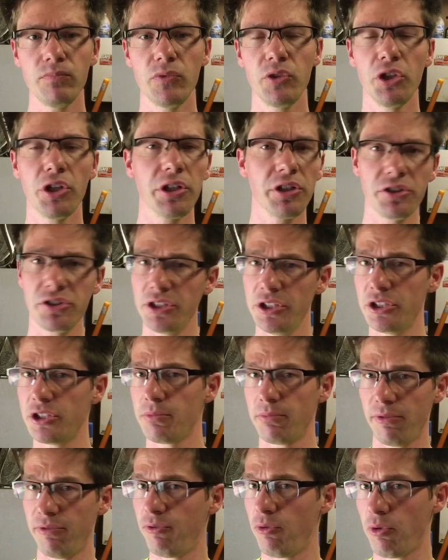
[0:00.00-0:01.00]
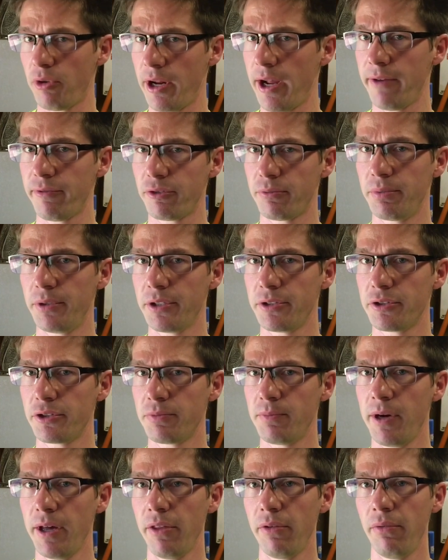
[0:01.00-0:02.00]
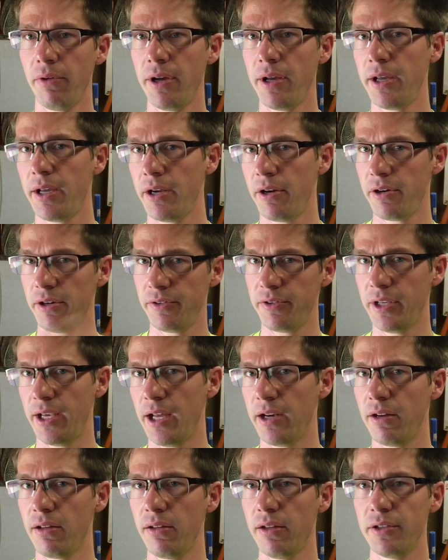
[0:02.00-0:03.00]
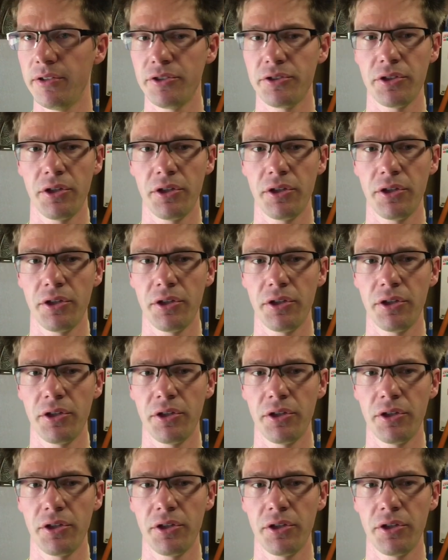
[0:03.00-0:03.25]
You're going to see some before and after pictures, by the way, here at the end of this.